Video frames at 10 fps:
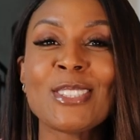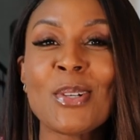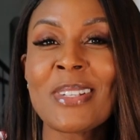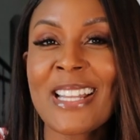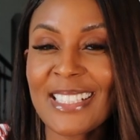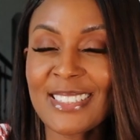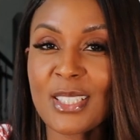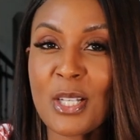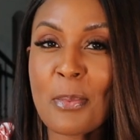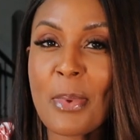so
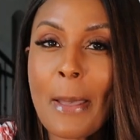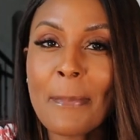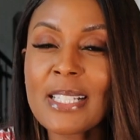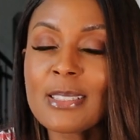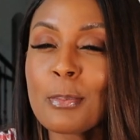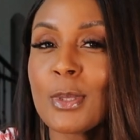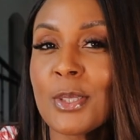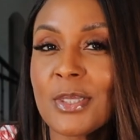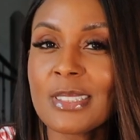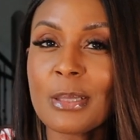next up, I picked up a
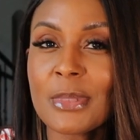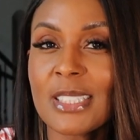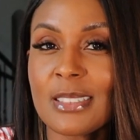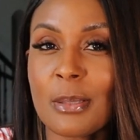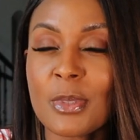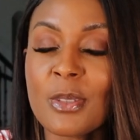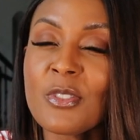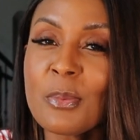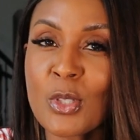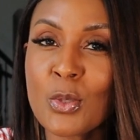little something something
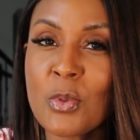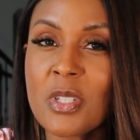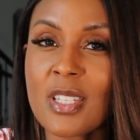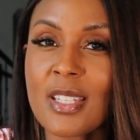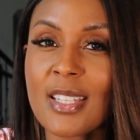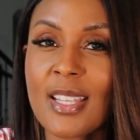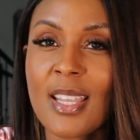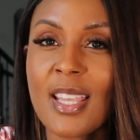from Gucci,